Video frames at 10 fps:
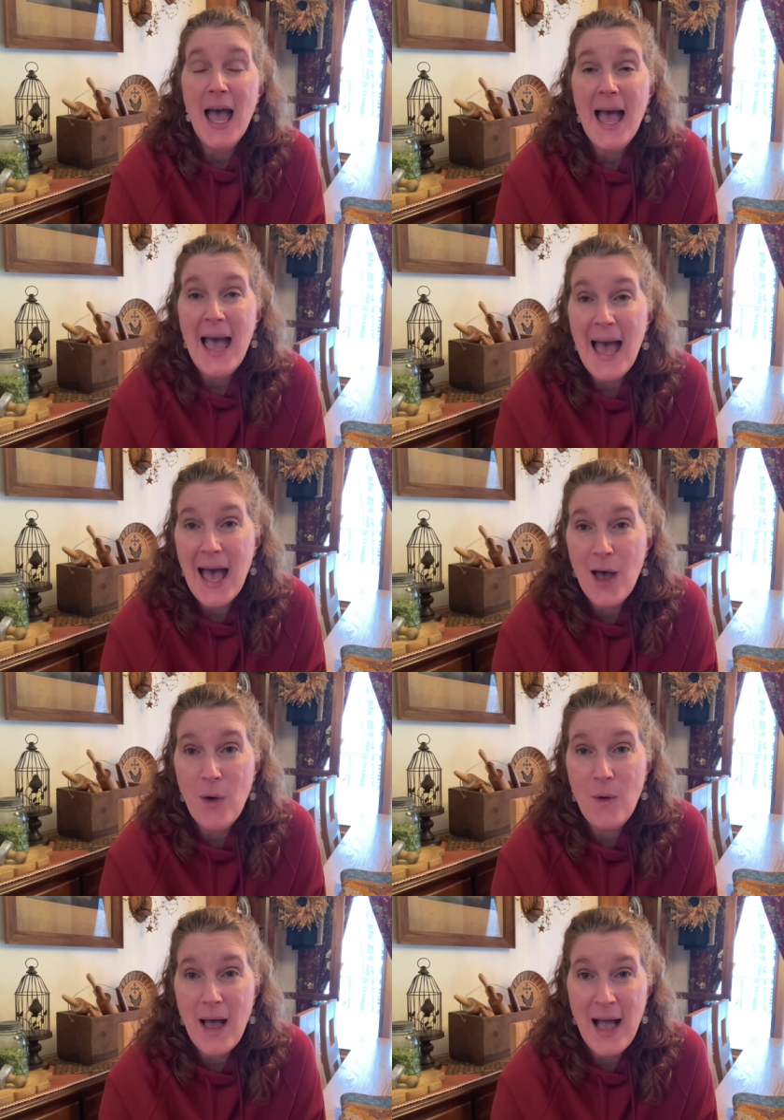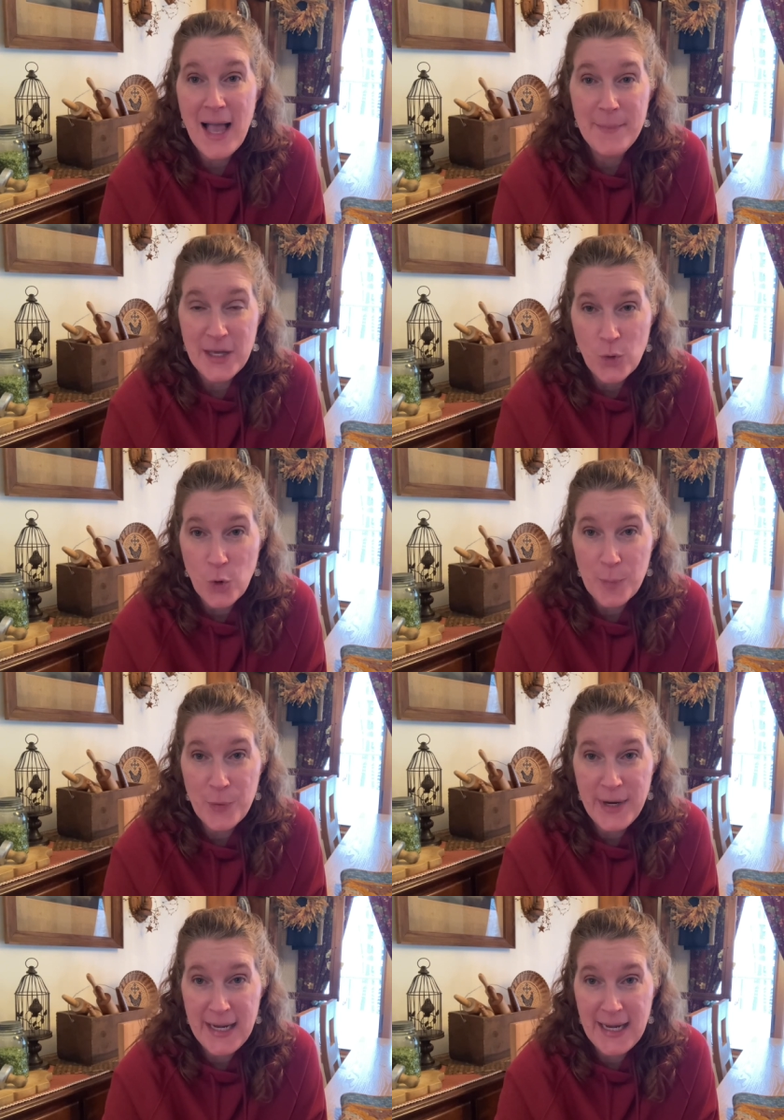how I'm
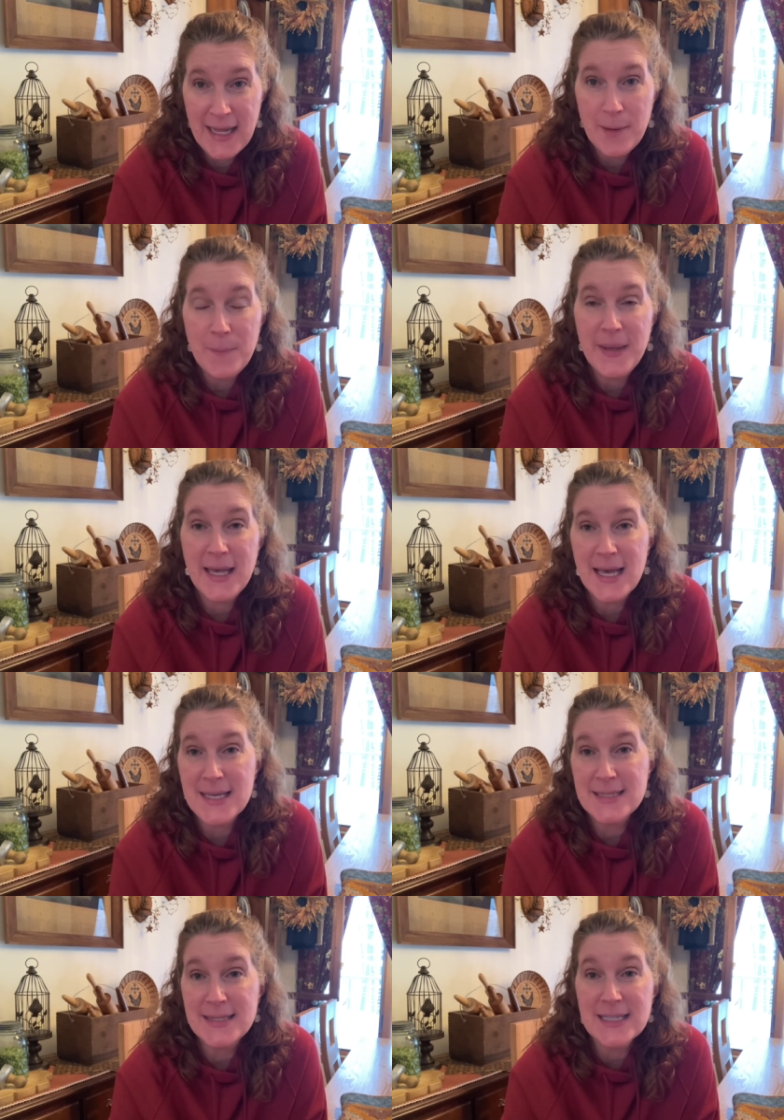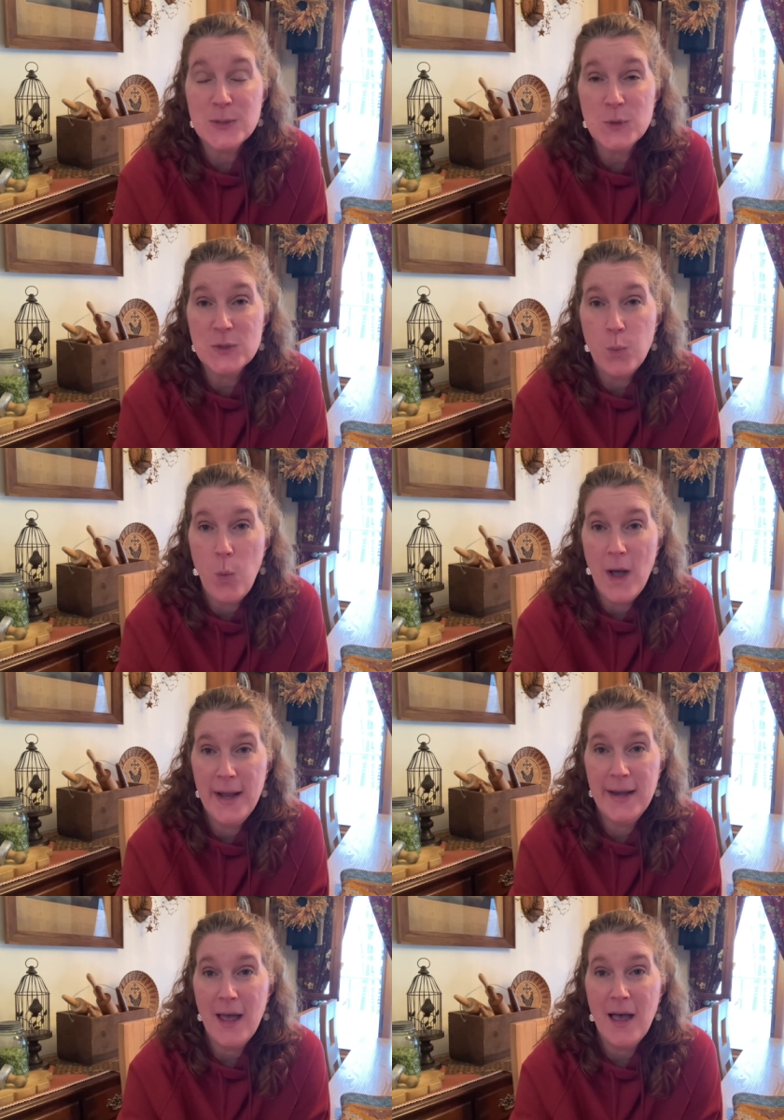incorporating it because this was
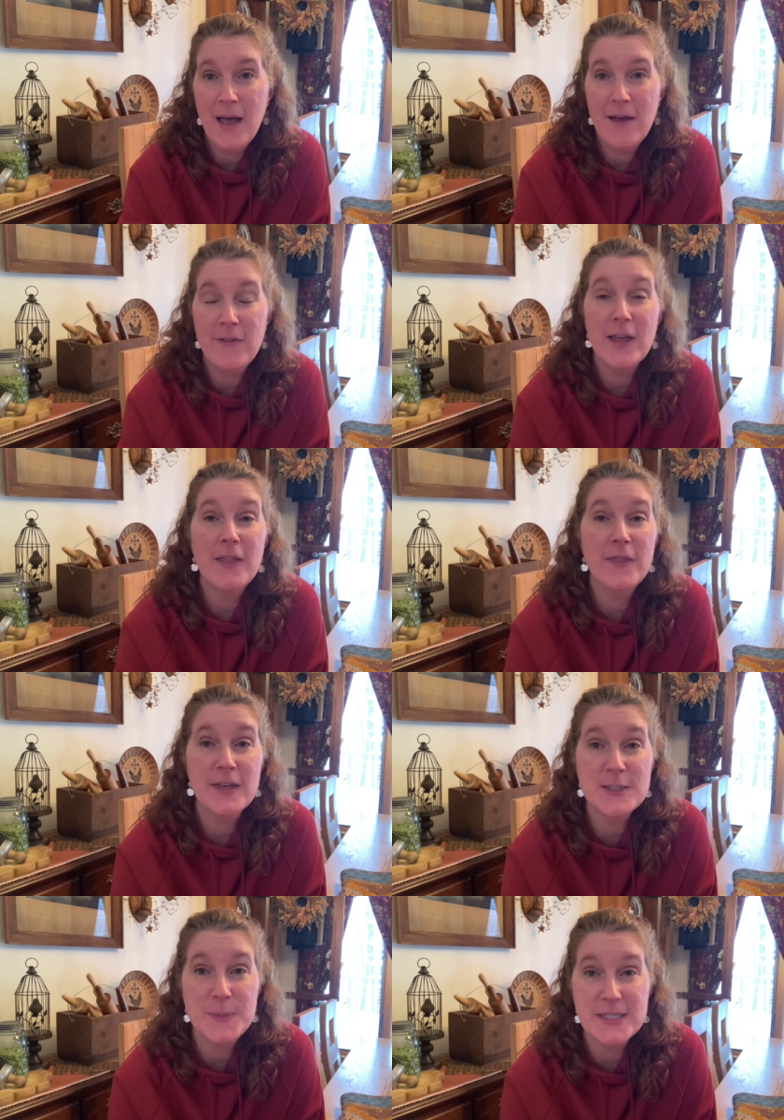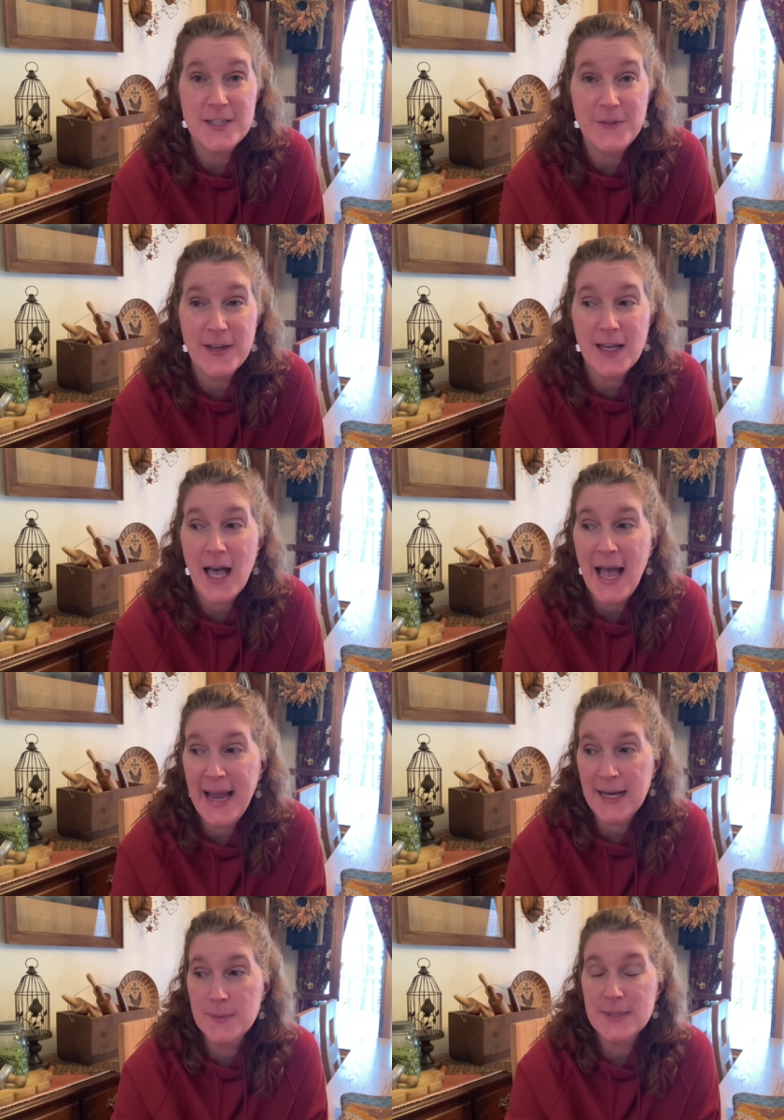one of the specific
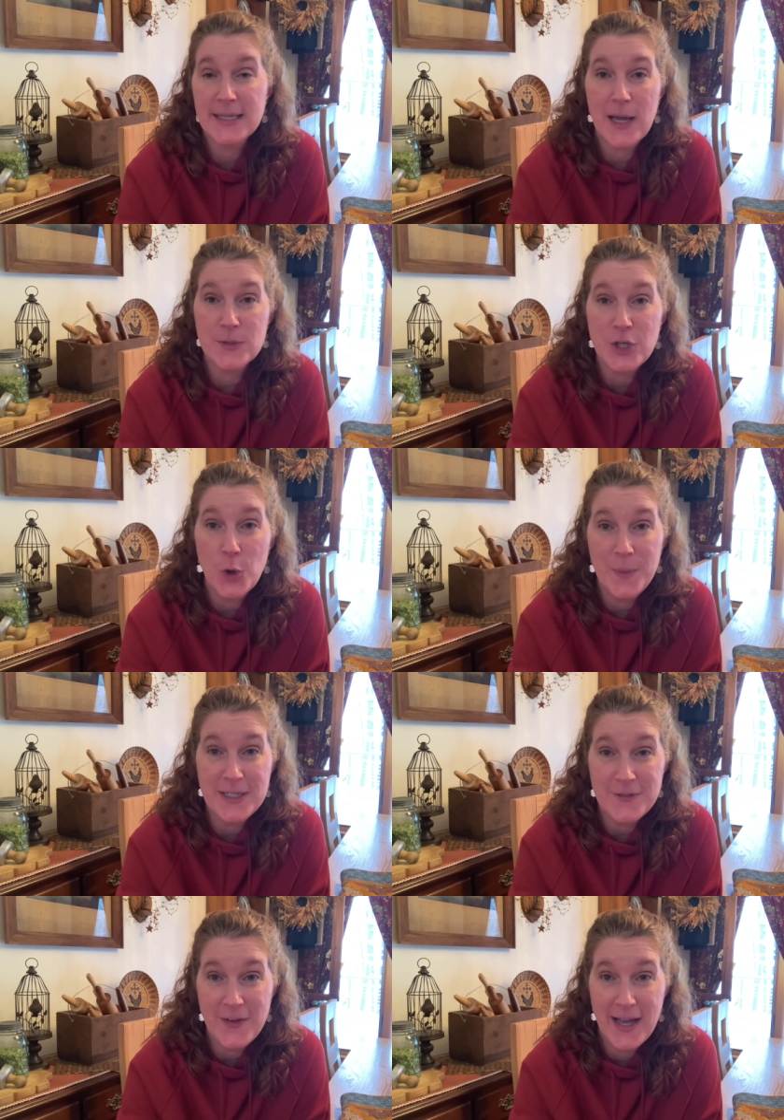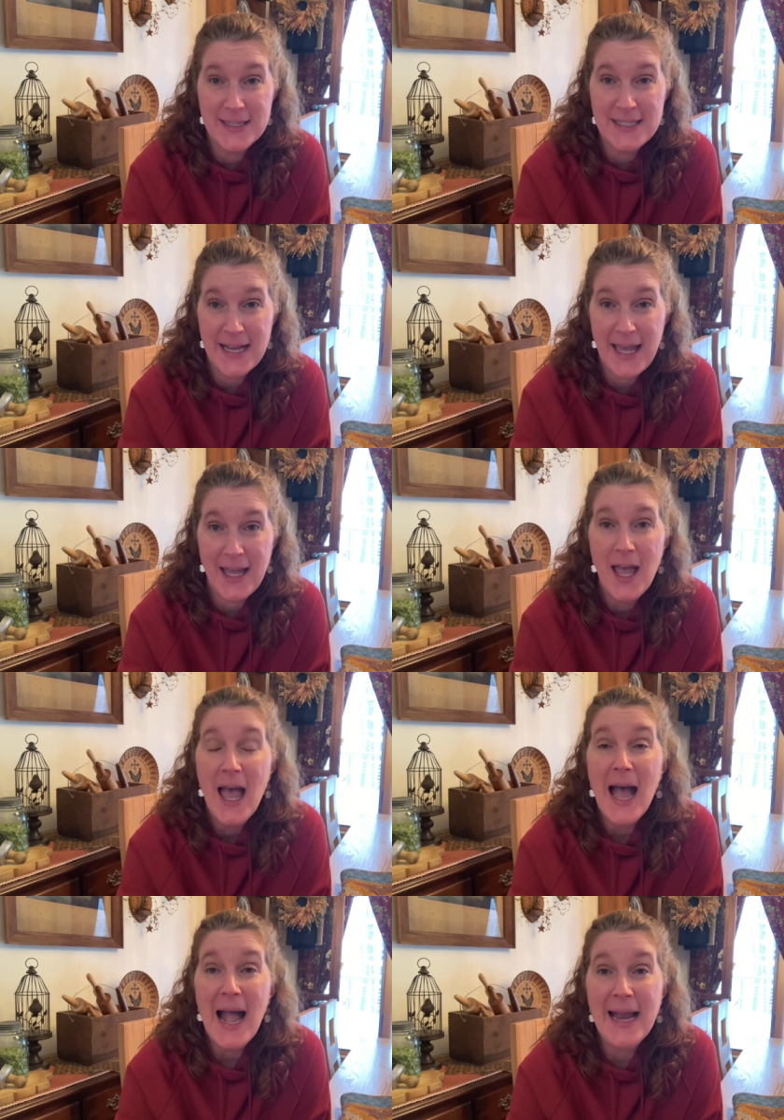items that I was hoping to find today.
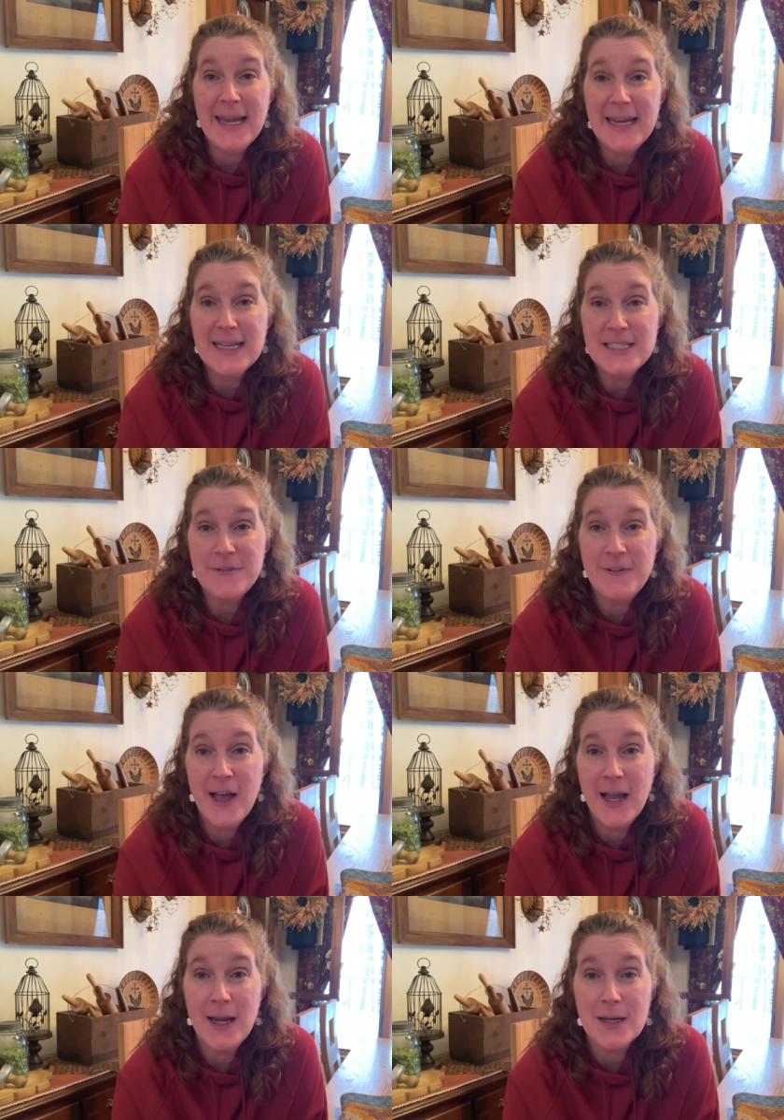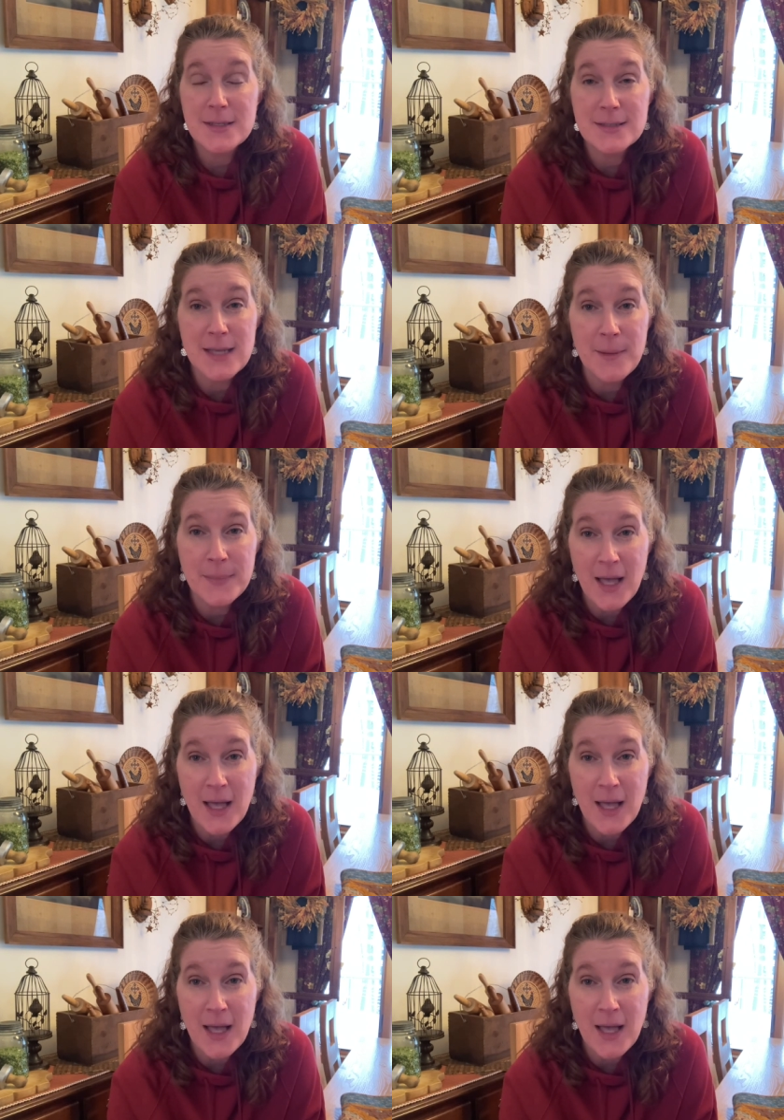I needed to find some